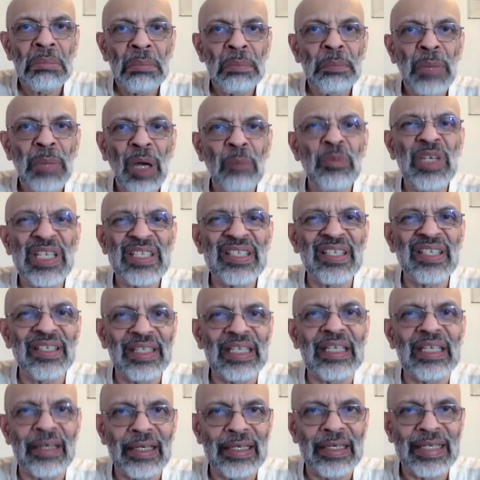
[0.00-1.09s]
publicity
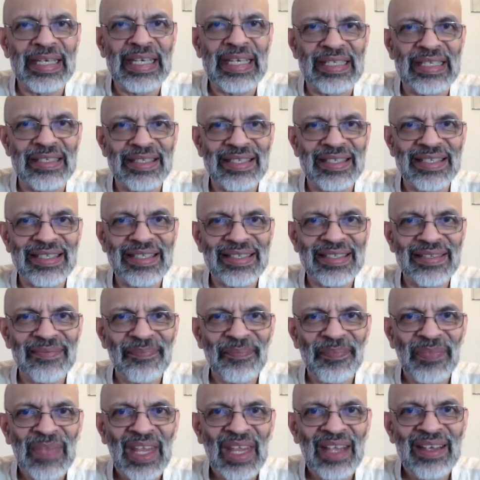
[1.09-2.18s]
release,
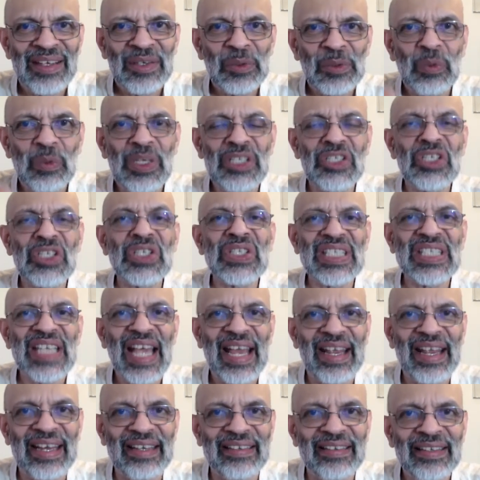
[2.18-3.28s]
which
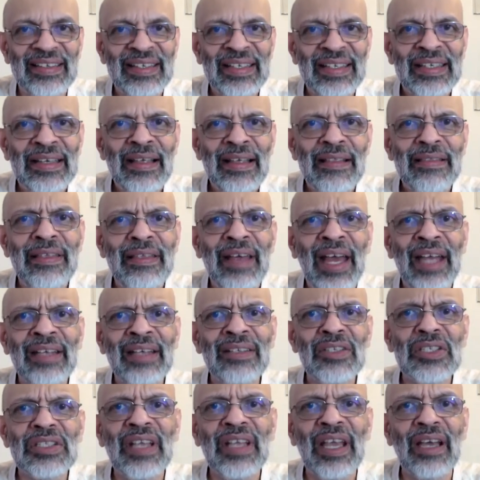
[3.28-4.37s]
said
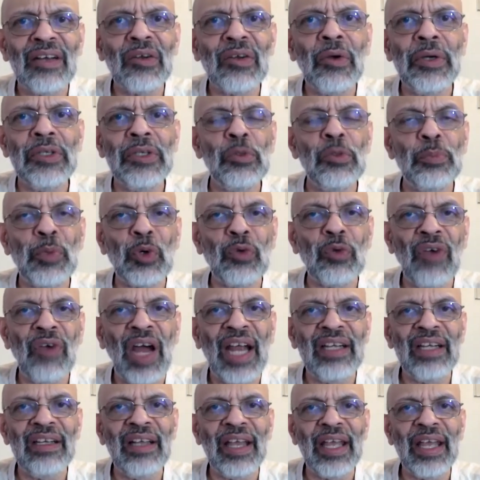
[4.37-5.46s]
that they are going to
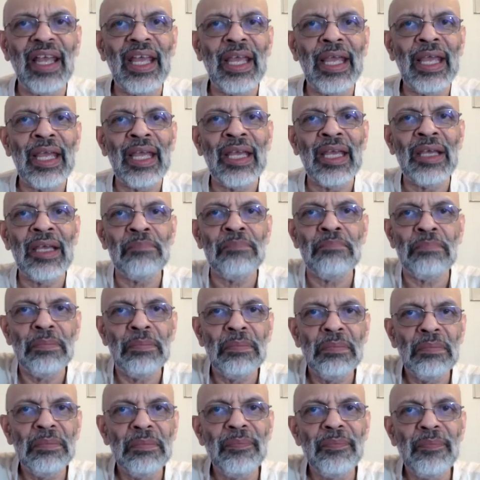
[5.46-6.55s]
provide a
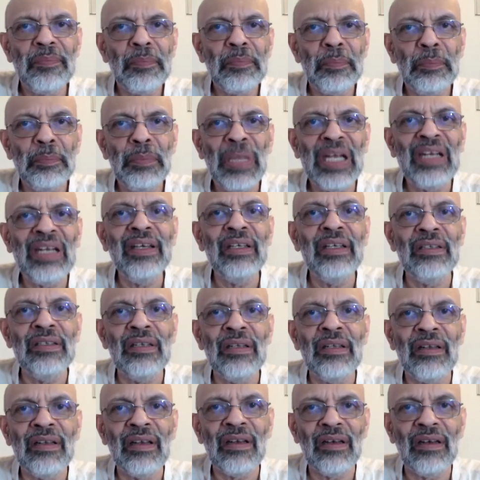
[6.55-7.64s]

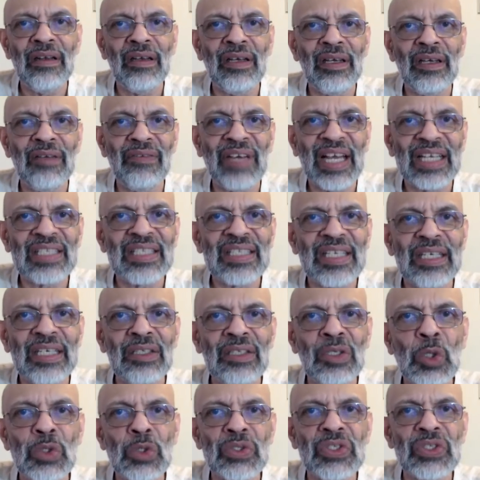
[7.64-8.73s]
billion uh, vaccine
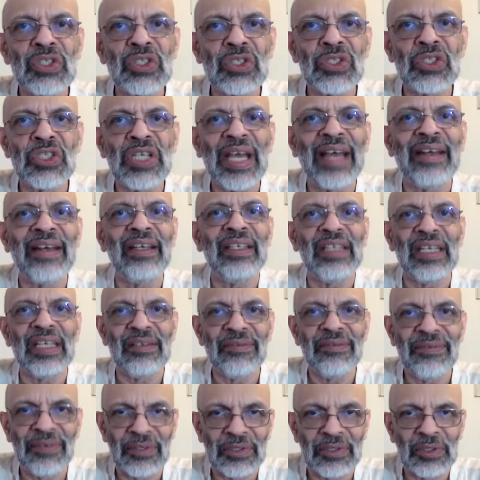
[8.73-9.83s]
dose charity
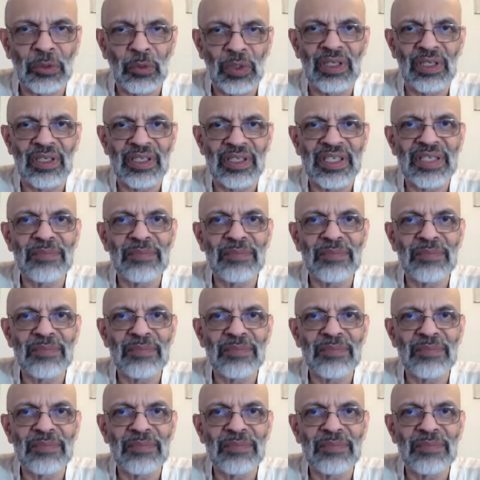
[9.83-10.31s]
for the world's